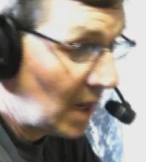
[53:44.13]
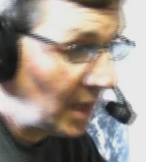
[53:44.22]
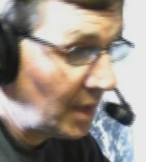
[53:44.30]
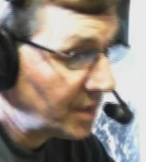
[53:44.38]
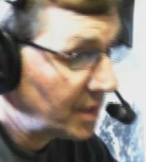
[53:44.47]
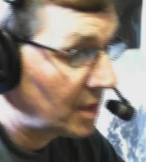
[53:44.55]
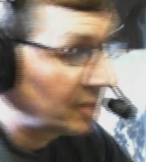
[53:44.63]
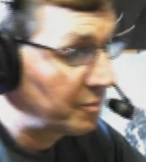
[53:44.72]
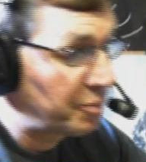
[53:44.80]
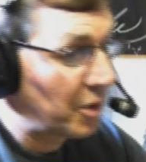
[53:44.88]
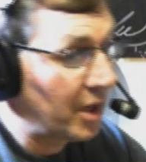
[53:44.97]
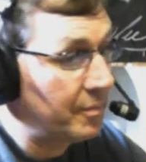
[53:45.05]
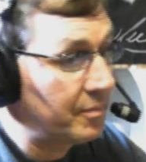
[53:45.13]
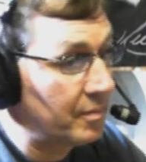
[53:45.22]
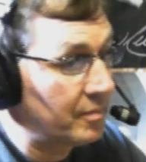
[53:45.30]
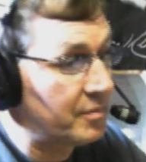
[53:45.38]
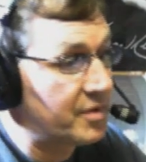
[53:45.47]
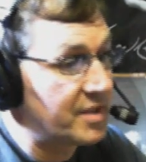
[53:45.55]
I listened to
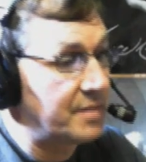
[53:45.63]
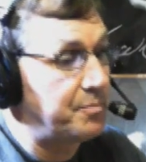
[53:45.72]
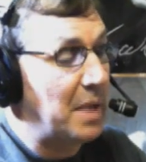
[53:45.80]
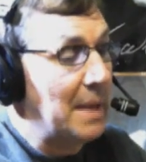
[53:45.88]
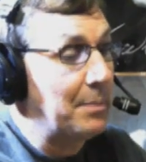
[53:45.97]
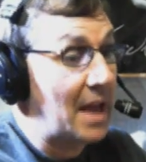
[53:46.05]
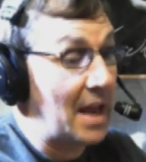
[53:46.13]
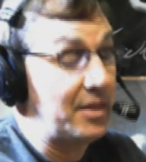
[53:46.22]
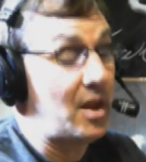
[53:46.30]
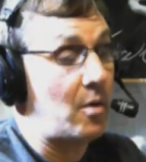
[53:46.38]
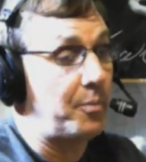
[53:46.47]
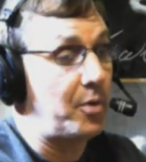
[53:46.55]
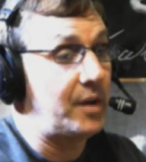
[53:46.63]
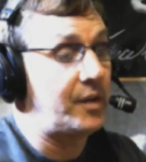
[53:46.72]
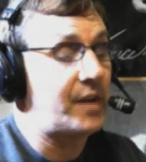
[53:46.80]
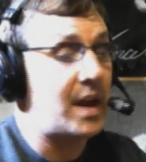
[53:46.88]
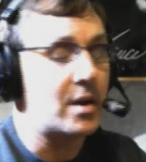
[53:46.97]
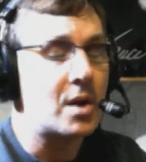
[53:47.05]
people I thought were pretty
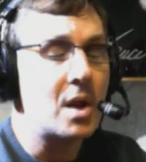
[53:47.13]
sane.